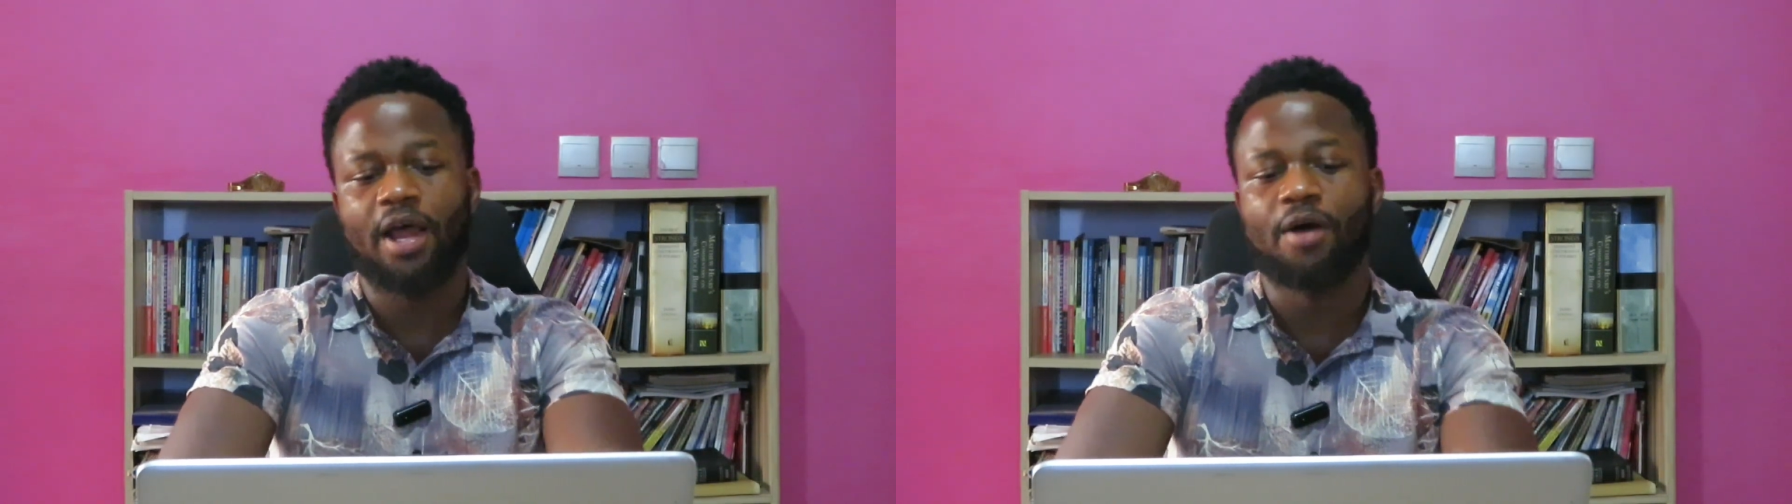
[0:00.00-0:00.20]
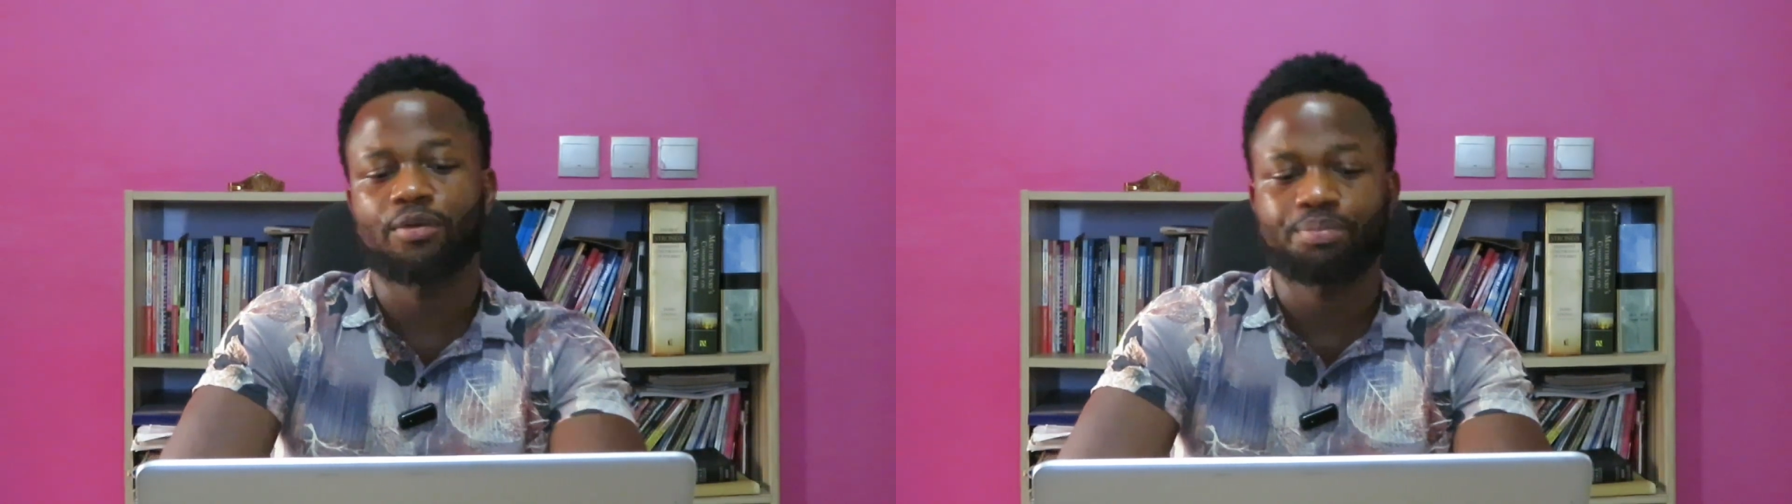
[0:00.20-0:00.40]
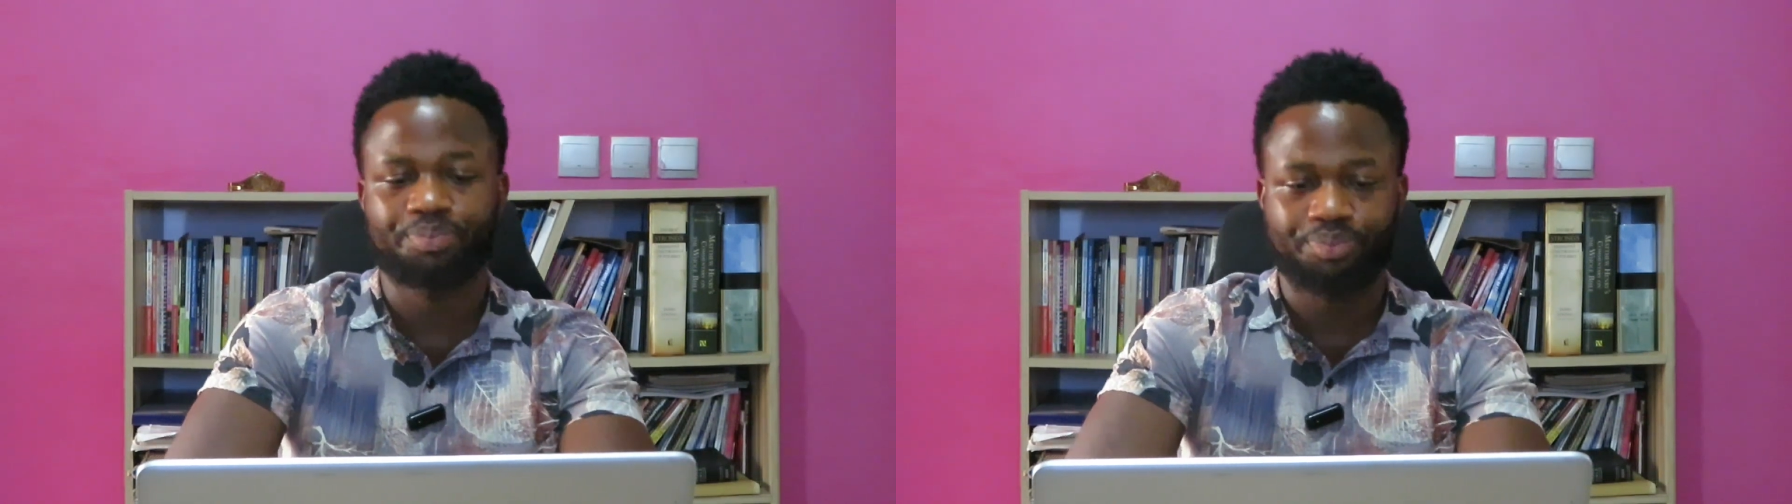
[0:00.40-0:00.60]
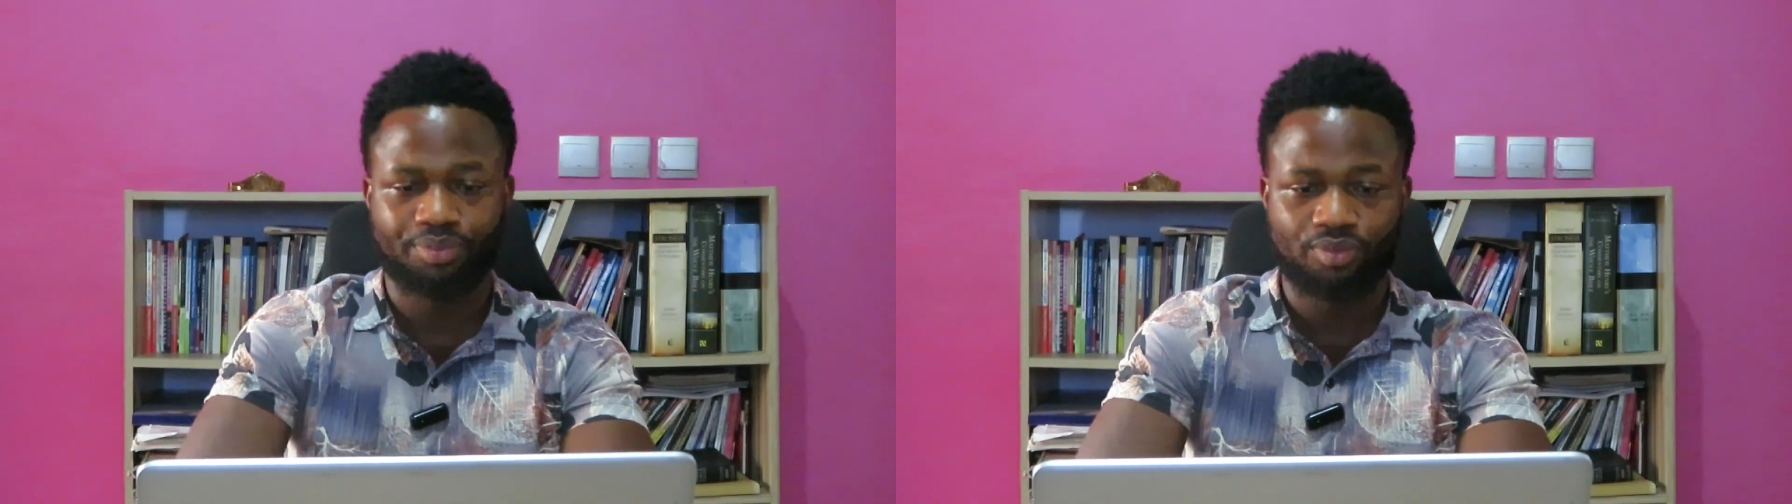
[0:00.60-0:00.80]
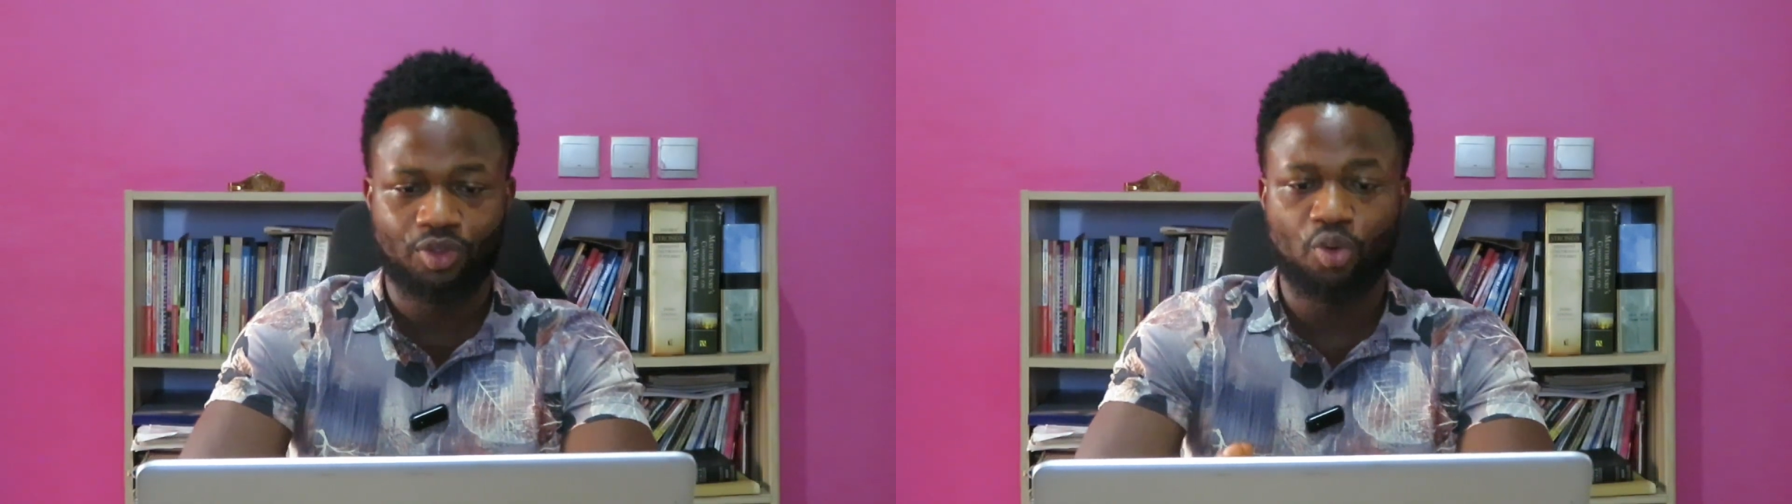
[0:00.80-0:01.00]
Now,
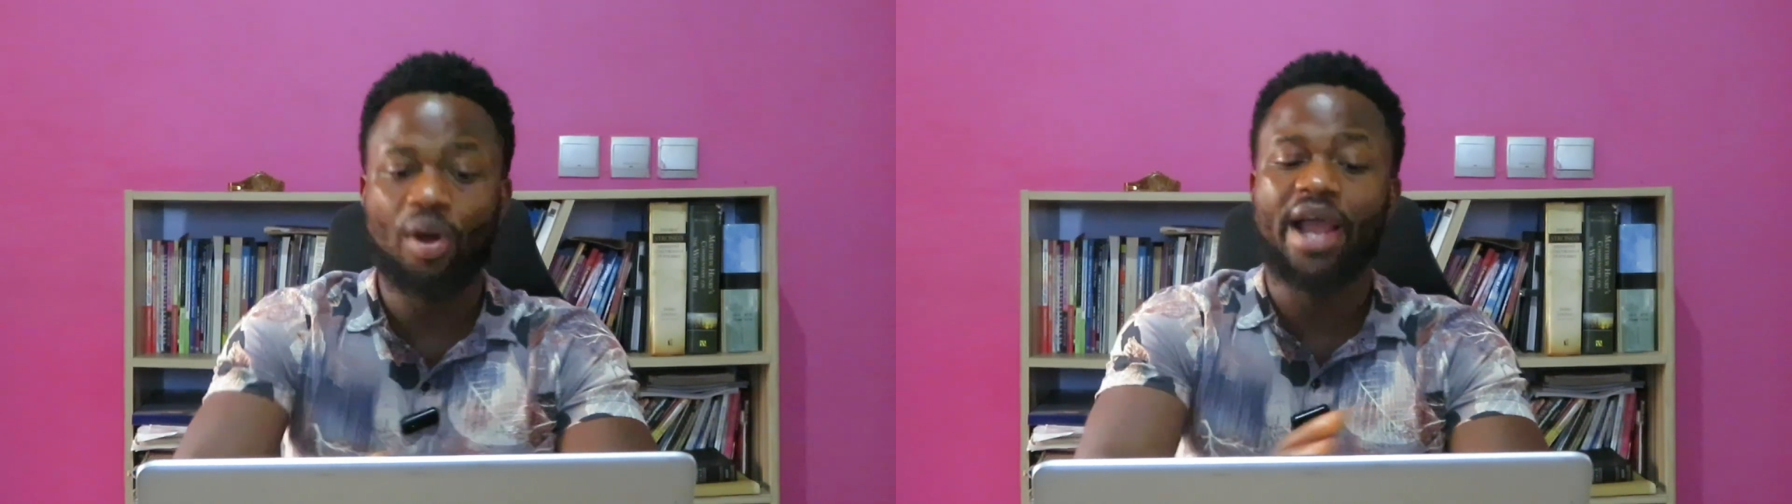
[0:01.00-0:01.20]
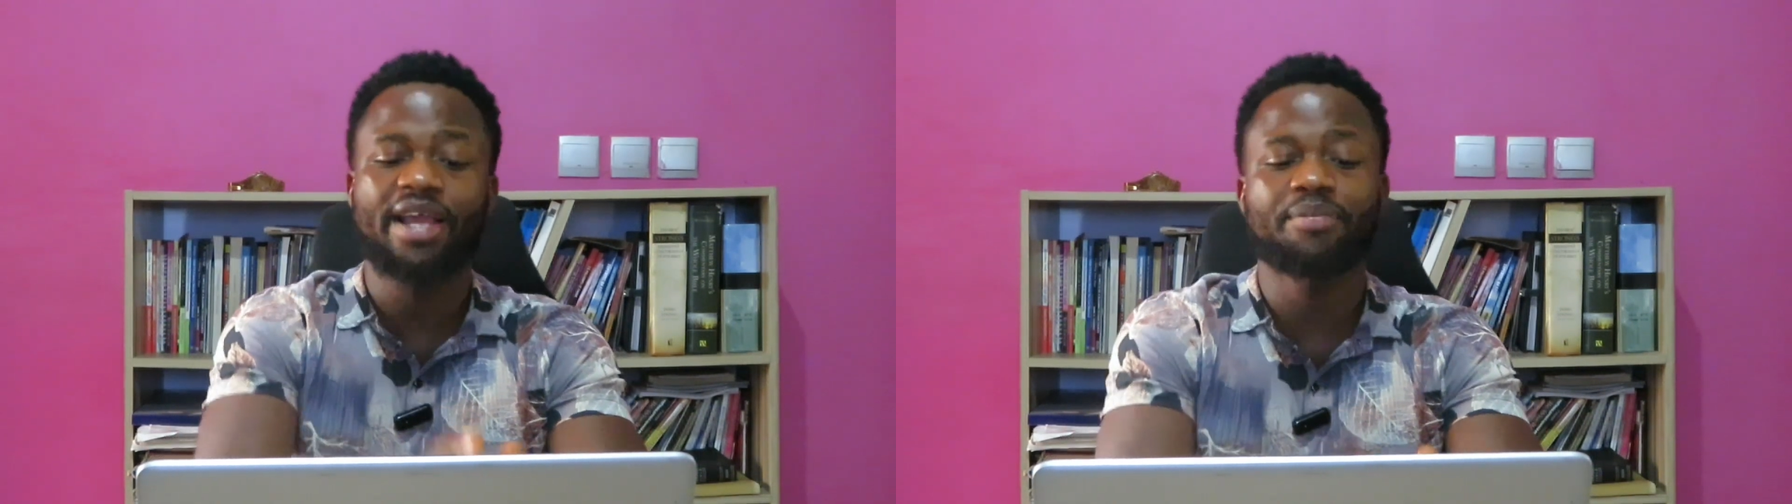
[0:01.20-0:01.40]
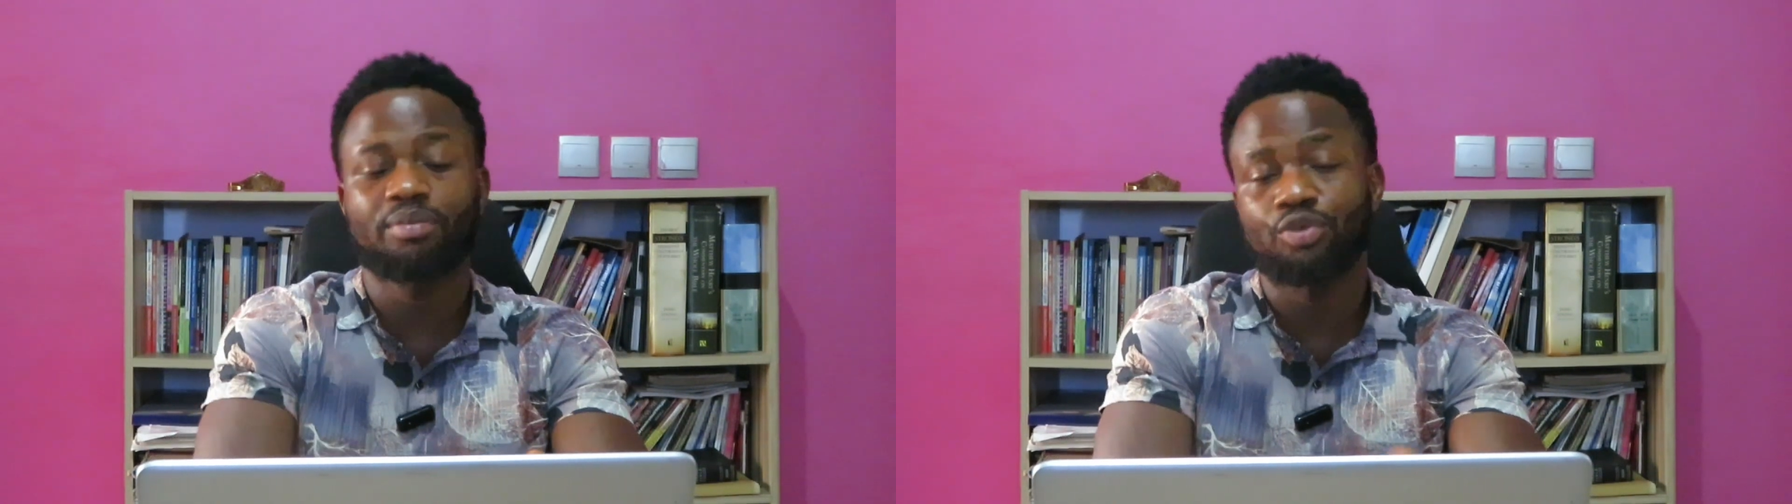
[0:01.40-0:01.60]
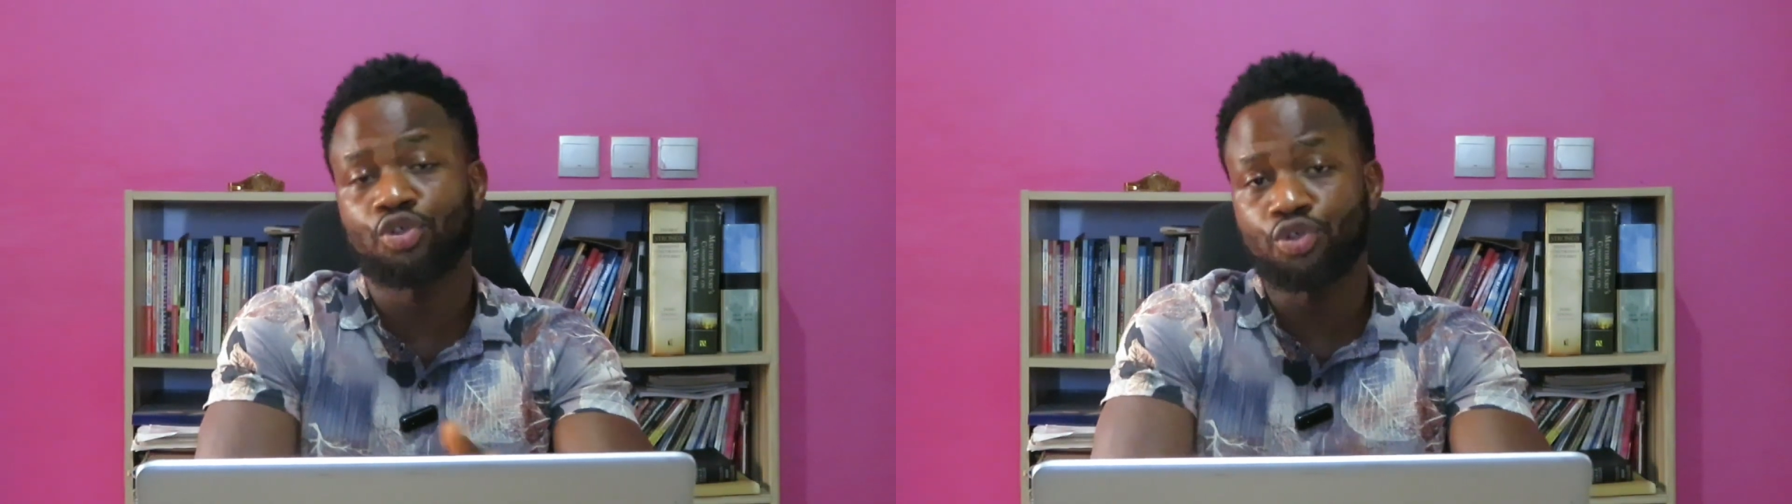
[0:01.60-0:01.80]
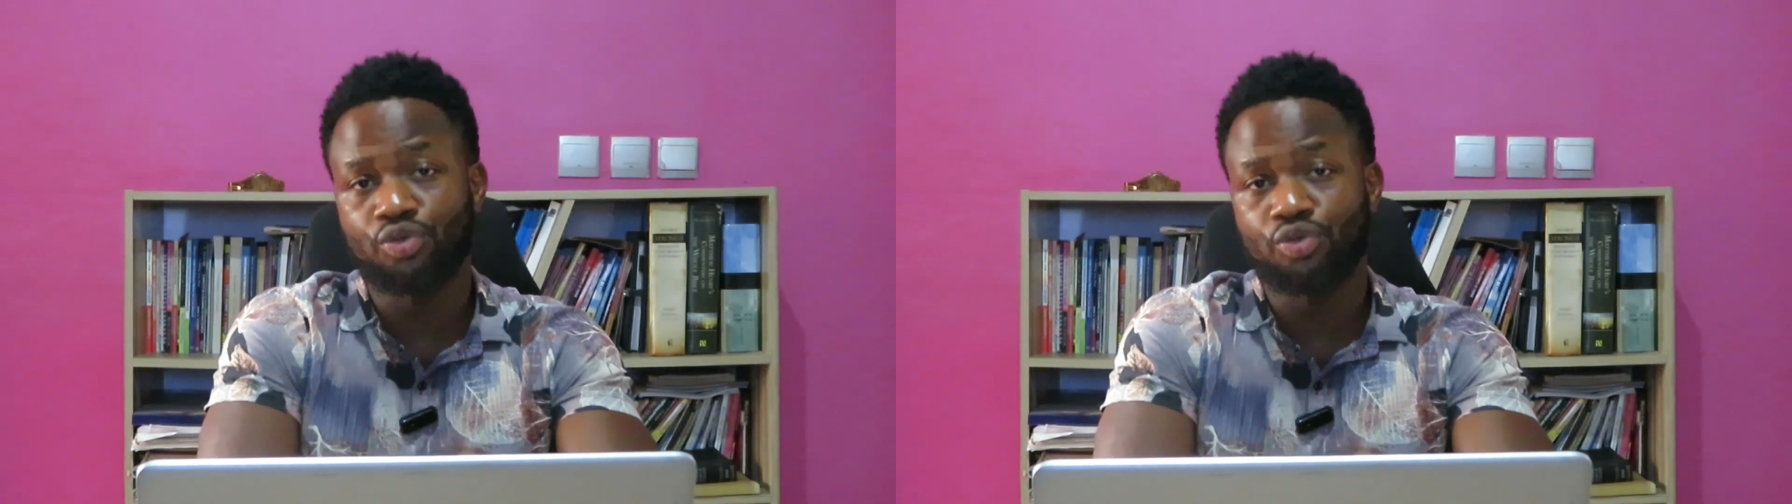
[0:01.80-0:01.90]
why